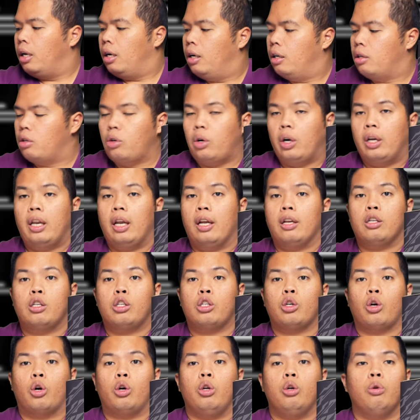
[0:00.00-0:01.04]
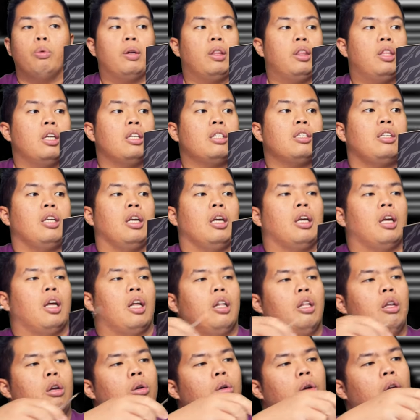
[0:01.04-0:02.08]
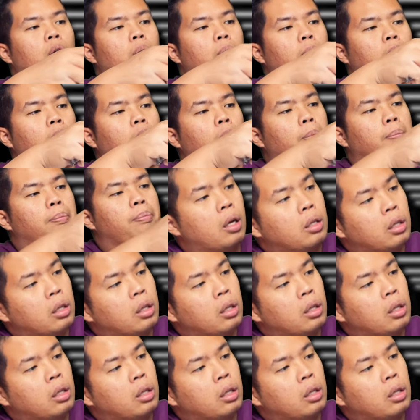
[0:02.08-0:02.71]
Let's go ahead and show you what this thing can do. Here we go.